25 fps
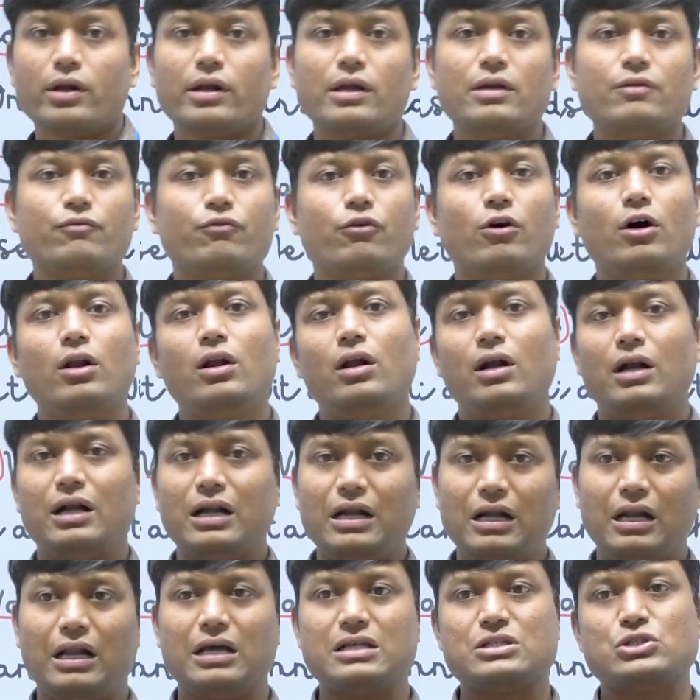rainfall
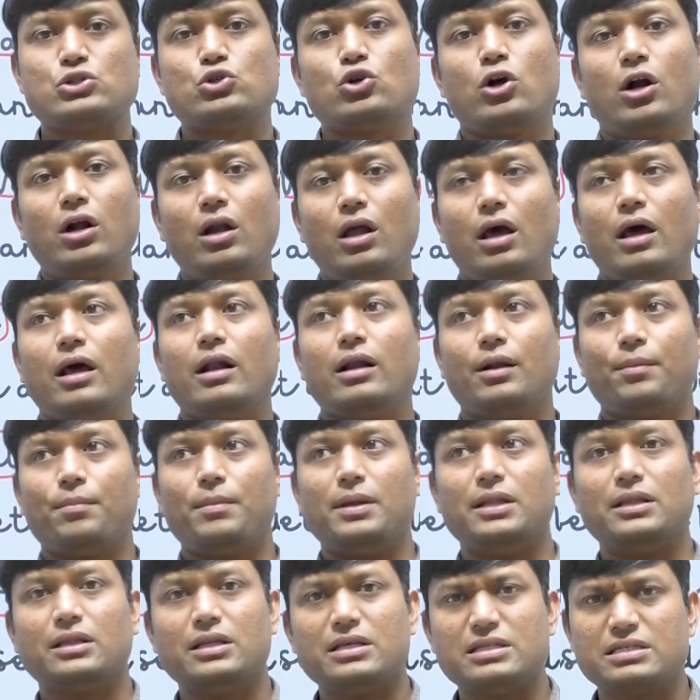does not
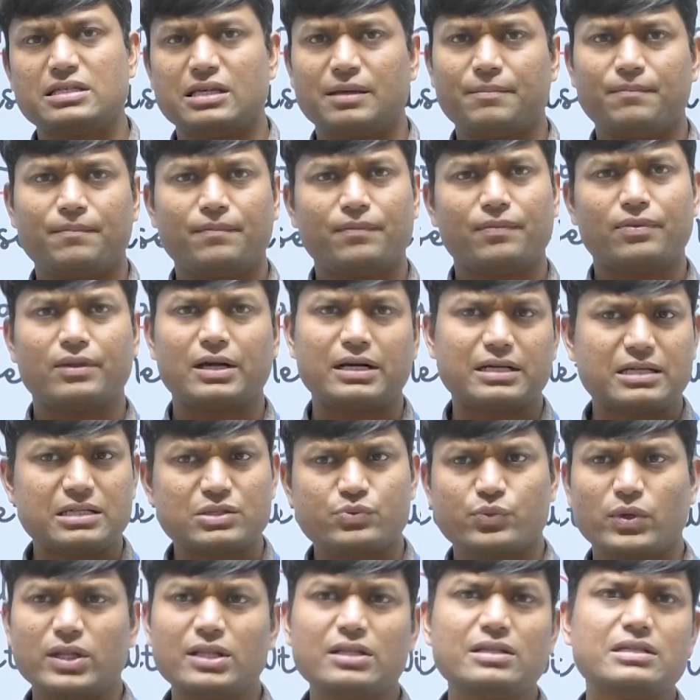remain the same. That
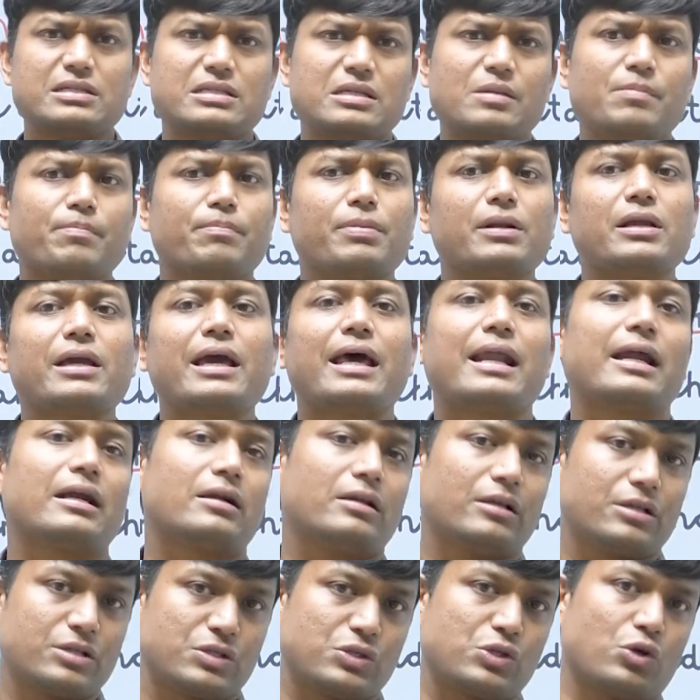is one simple
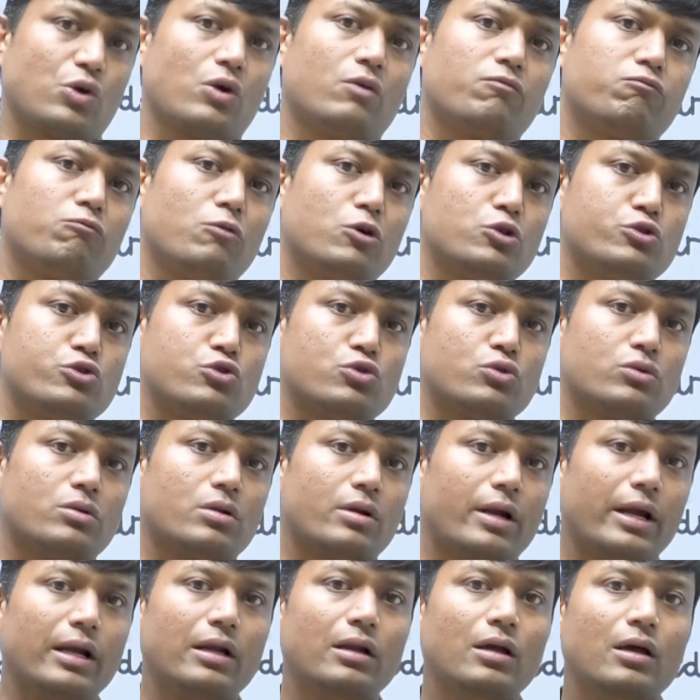characteristic of monsoon,
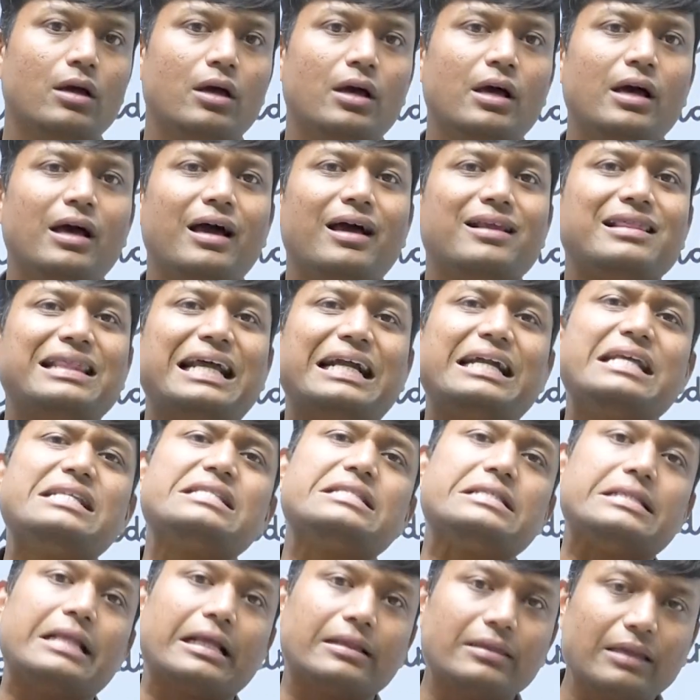right? That is
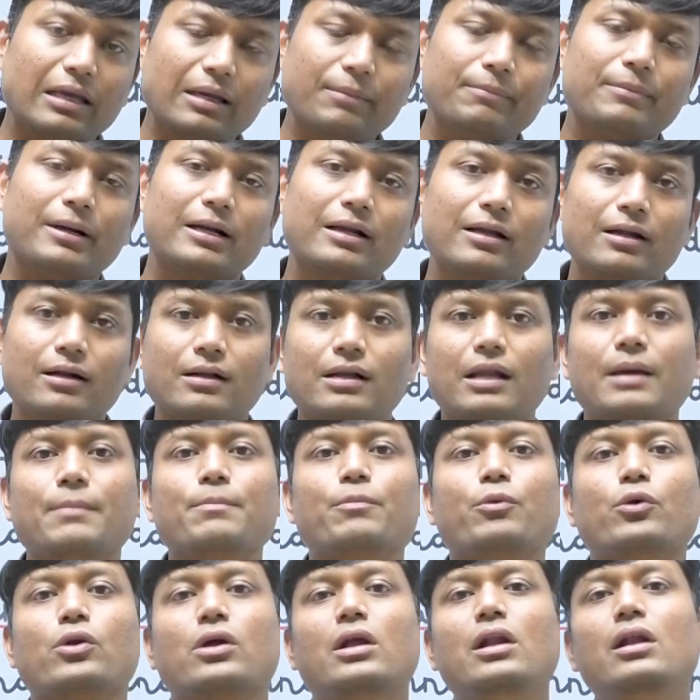nothing but
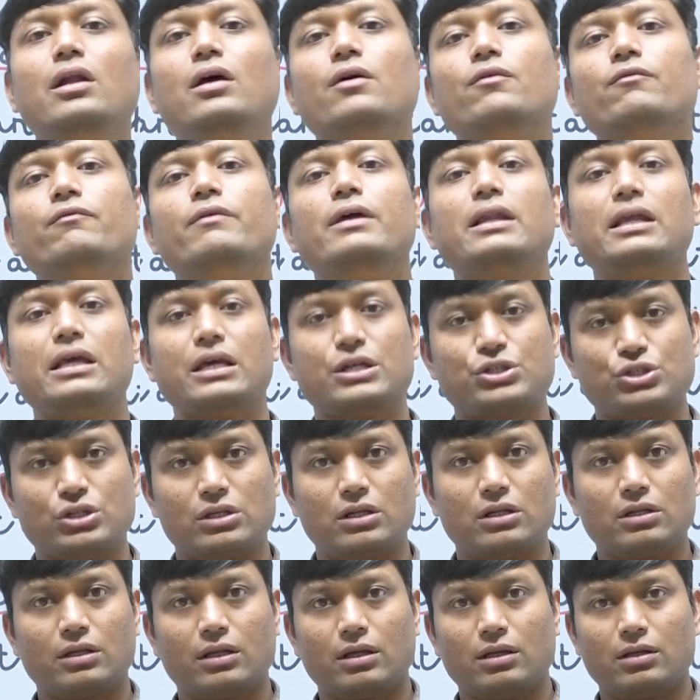temporal
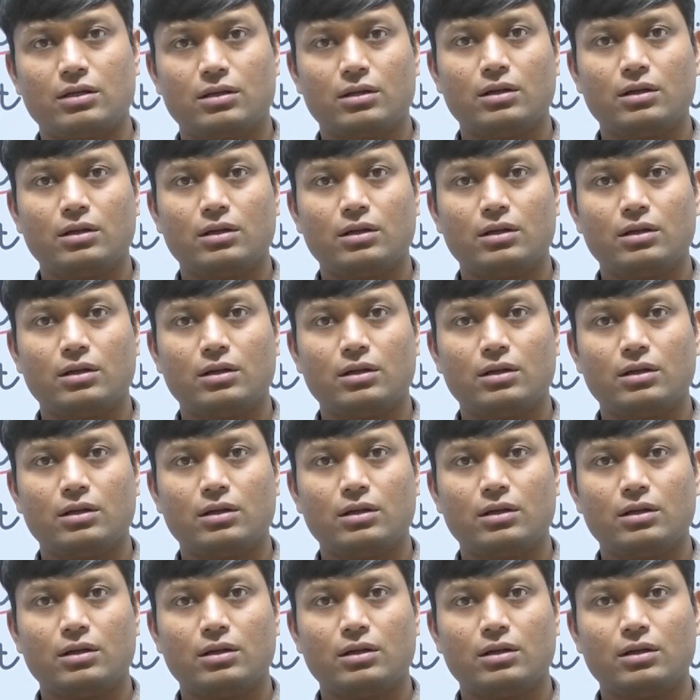variation in